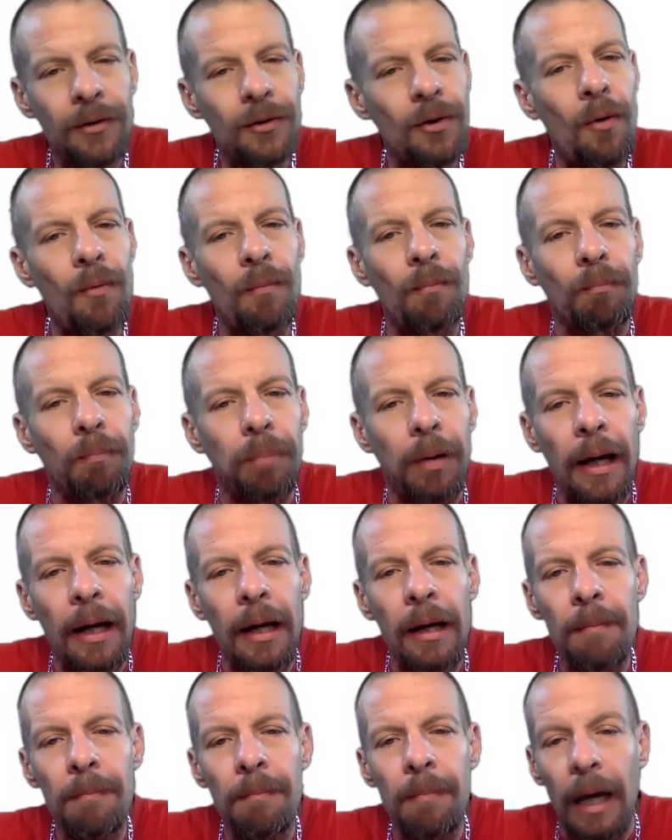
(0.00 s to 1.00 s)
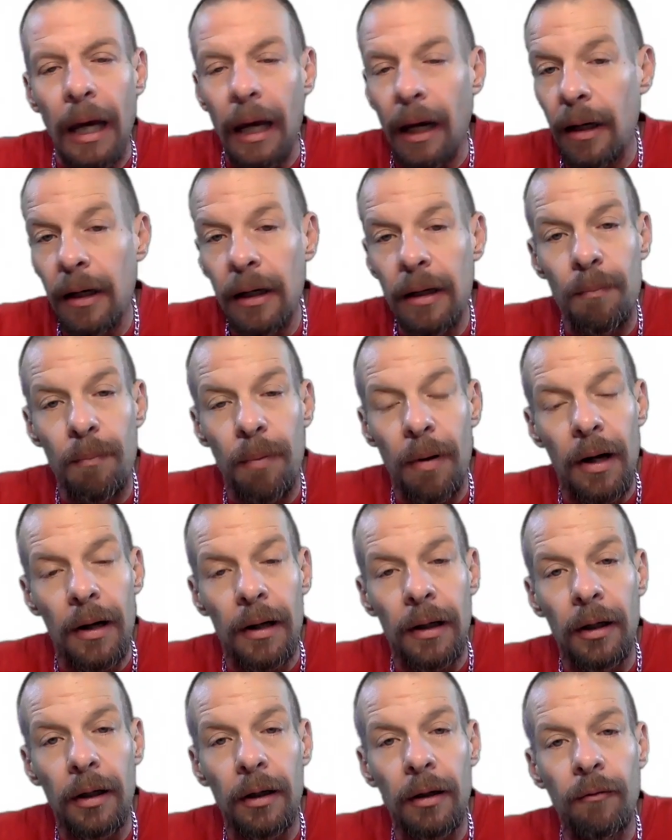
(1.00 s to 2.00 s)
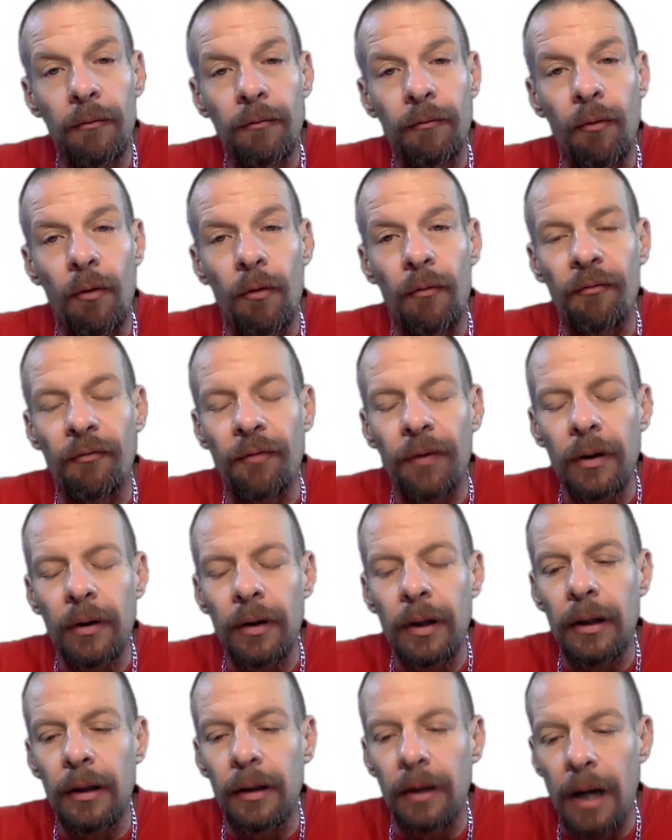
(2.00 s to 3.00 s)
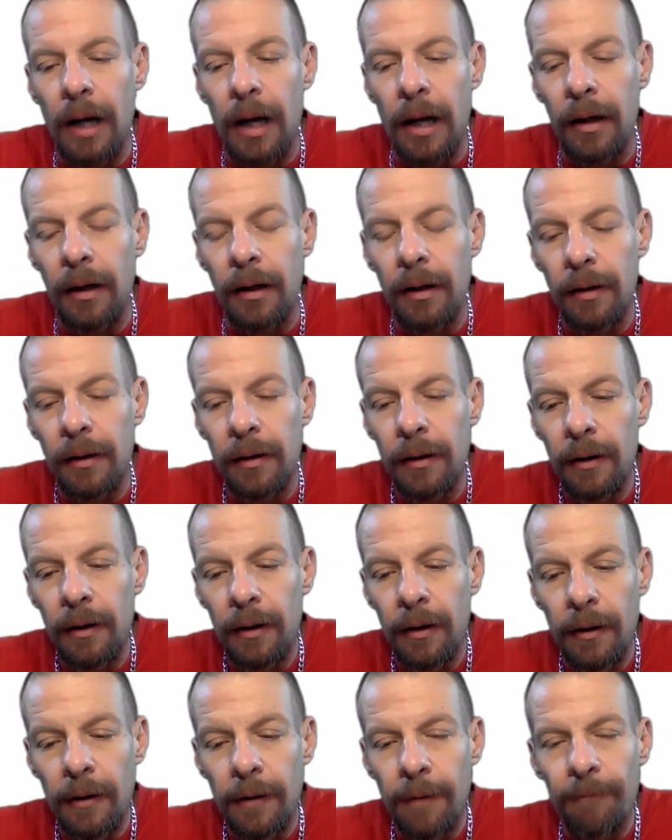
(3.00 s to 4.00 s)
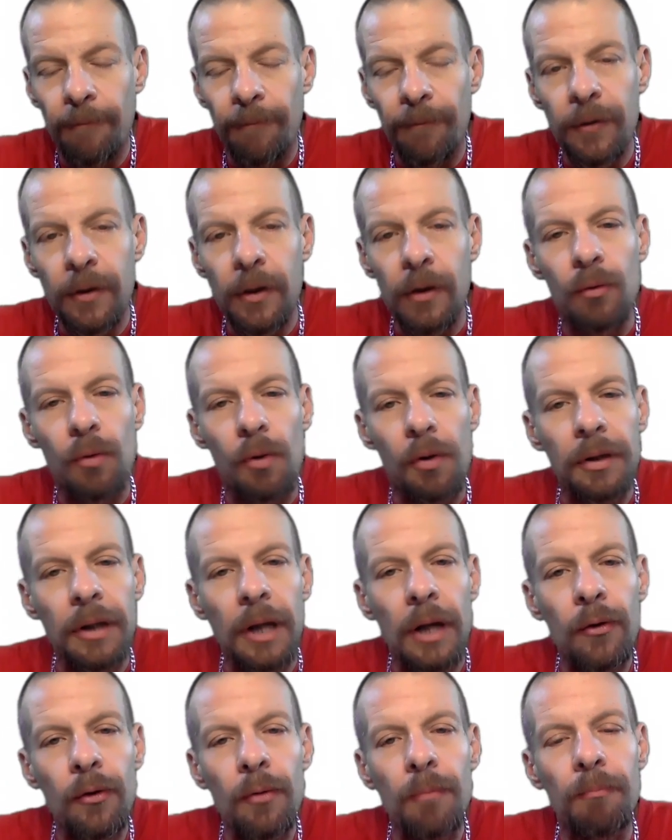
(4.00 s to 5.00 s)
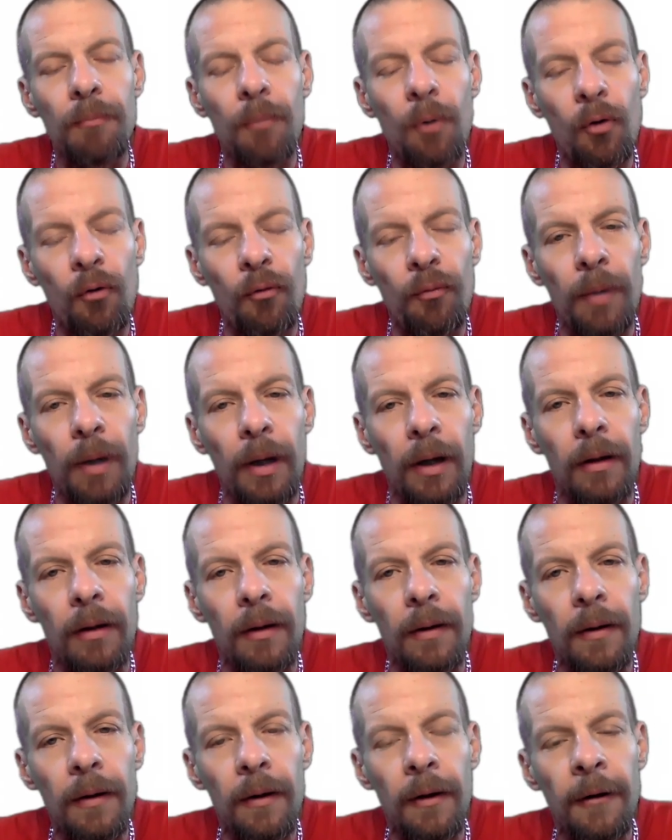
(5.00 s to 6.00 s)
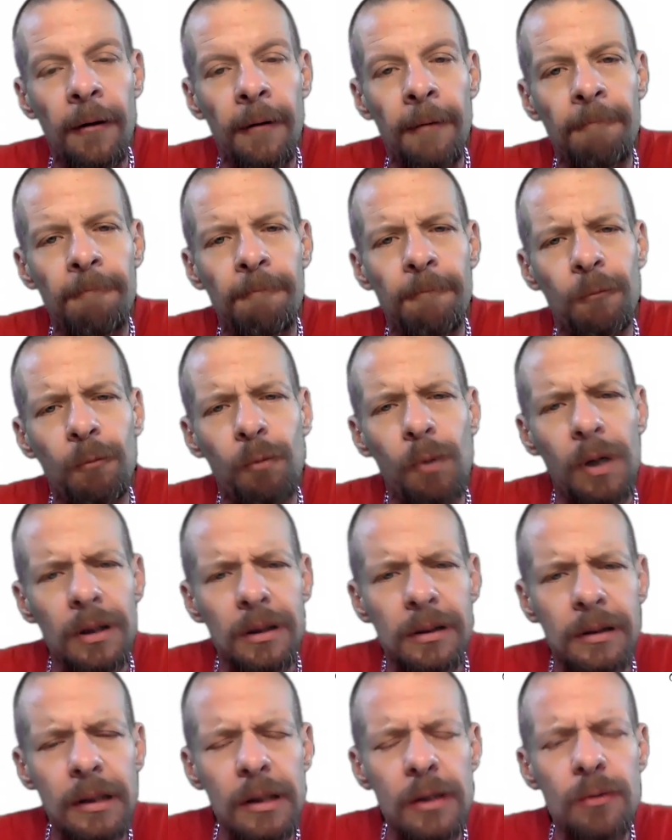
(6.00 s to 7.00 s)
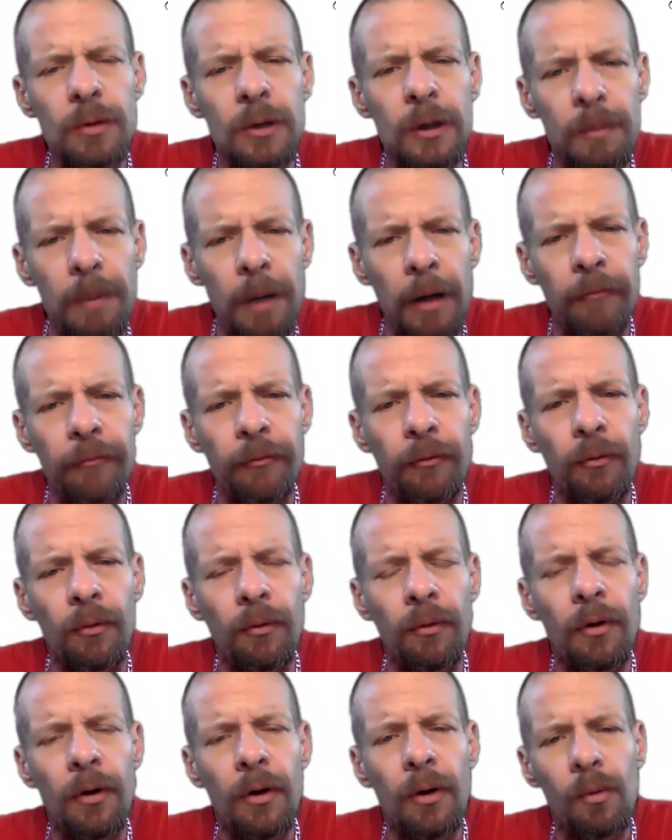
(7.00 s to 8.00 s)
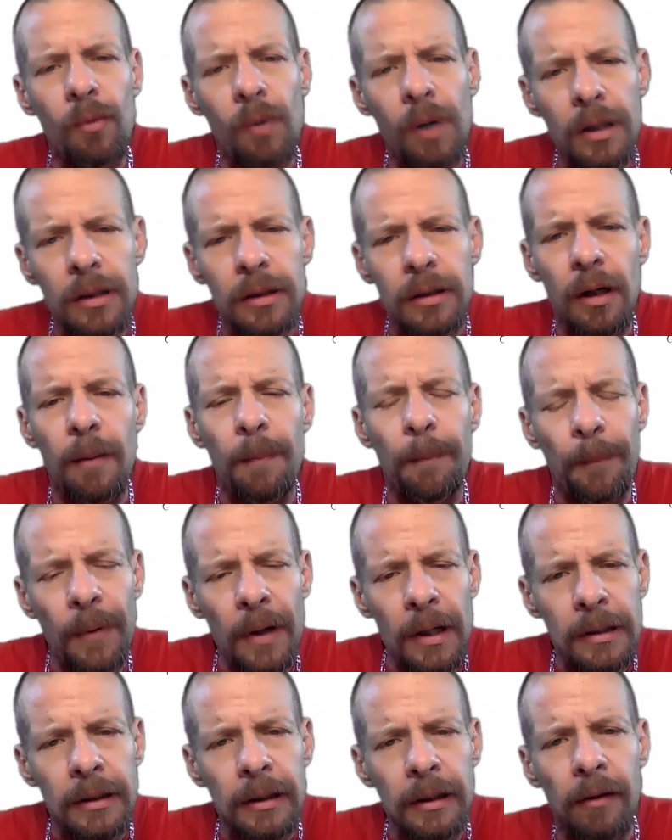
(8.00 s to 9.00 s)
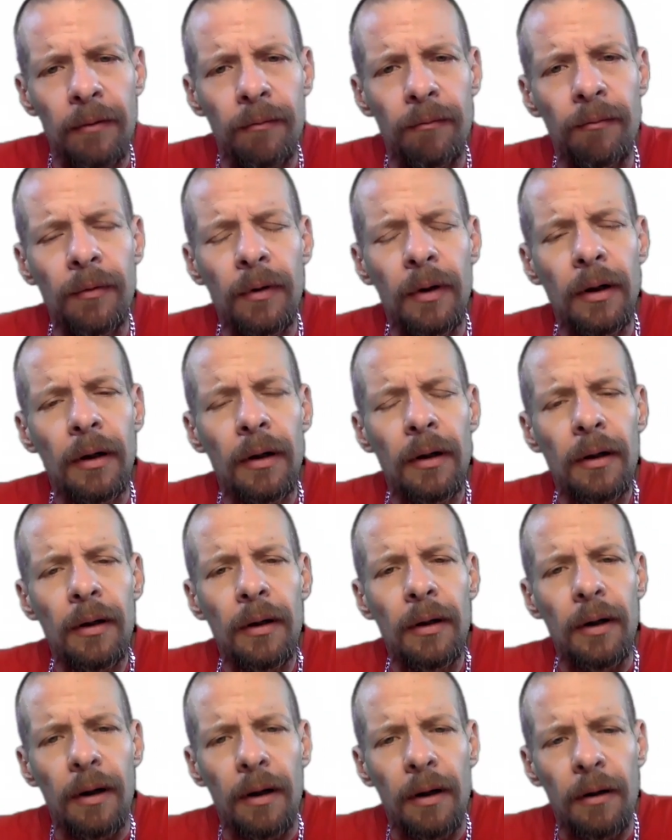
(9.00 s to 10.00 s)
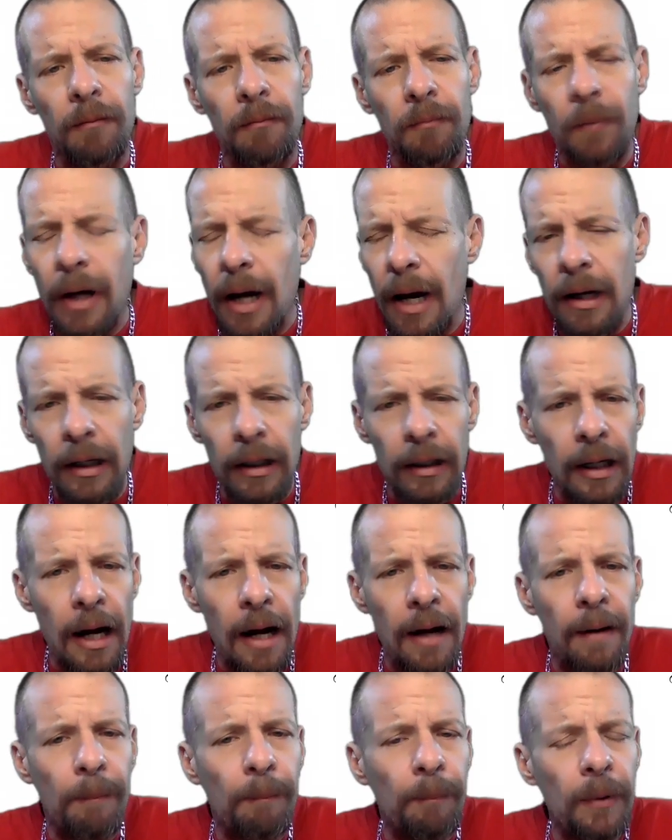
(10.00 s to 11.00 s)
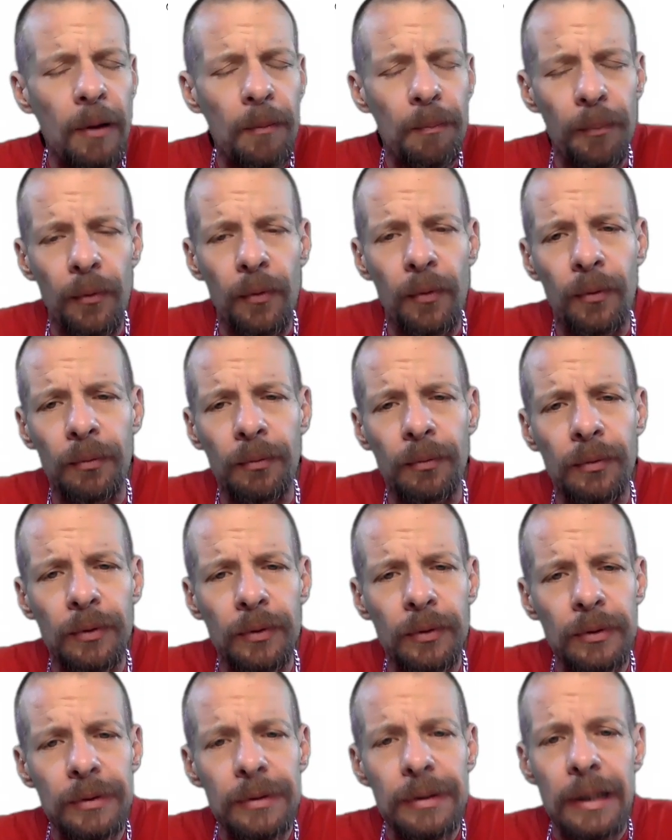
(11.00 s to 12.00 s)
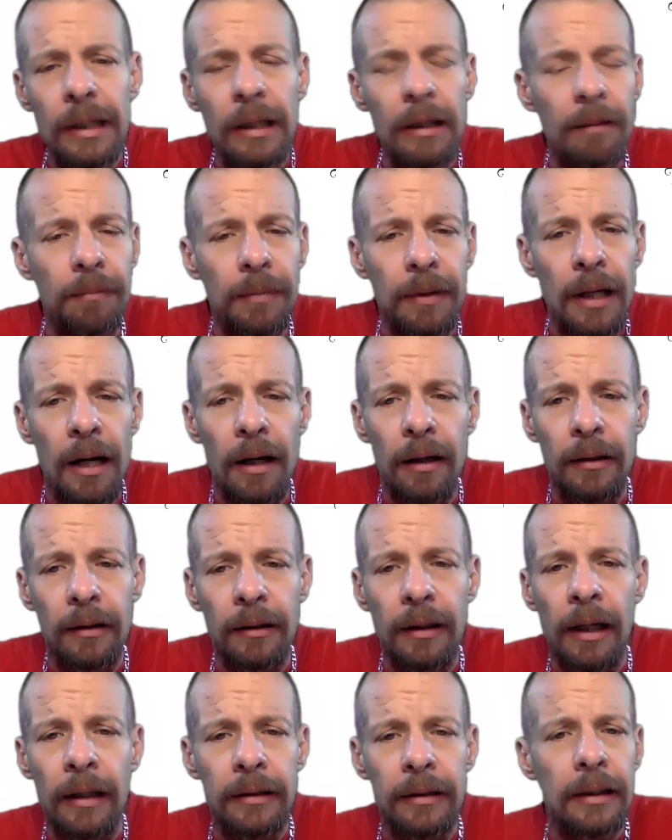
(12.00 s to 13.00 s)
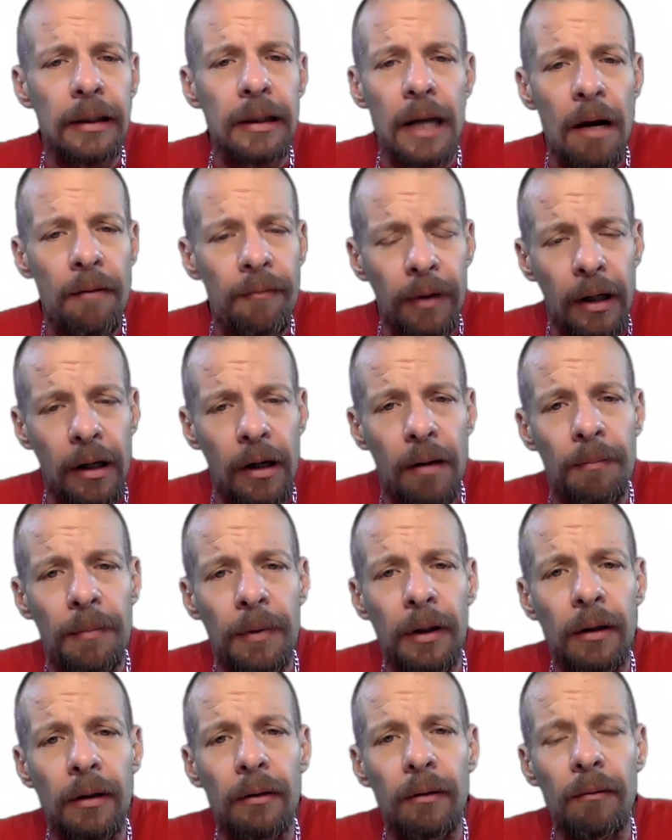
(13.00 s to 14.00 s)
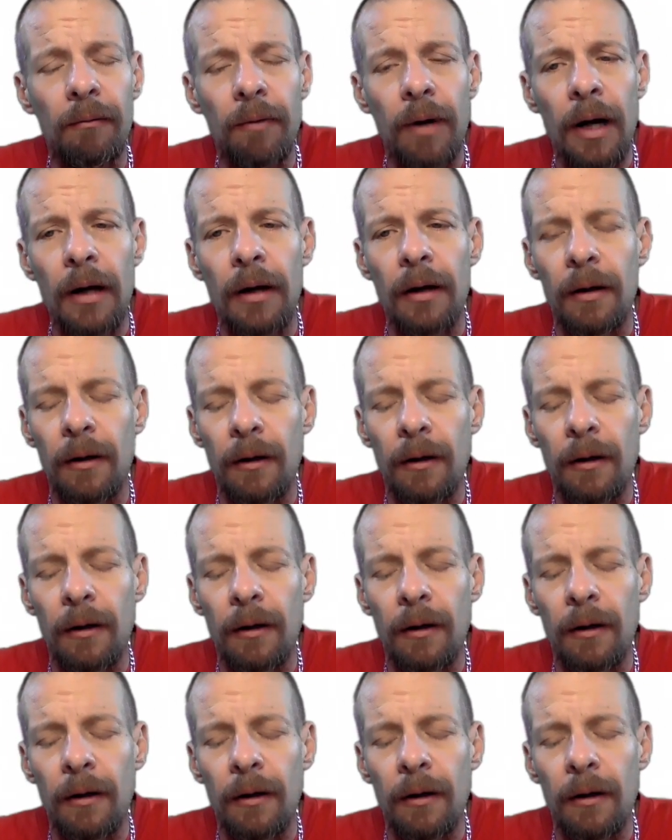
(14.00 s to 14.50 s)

don't blame anybody for feeling like the Norteño movement was disrespectful, was oppressive, got a lot of people deemed that didn't have it coming, right?